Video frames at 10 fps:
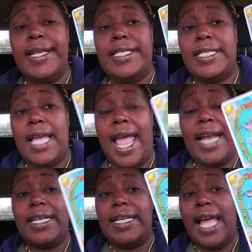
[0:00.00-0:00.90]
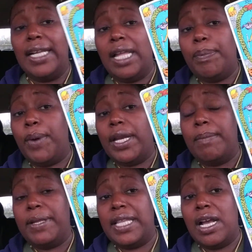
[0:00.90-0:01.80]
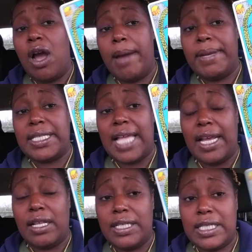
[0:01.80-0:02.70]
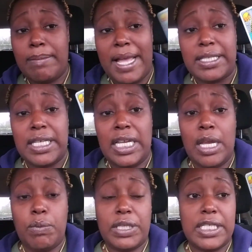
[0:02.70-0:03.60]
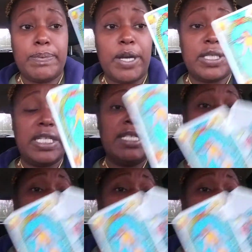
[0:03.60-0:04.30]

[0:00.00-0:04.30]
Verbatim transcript: is acting like they're pregnant but their karmic cycle is about to end with this person this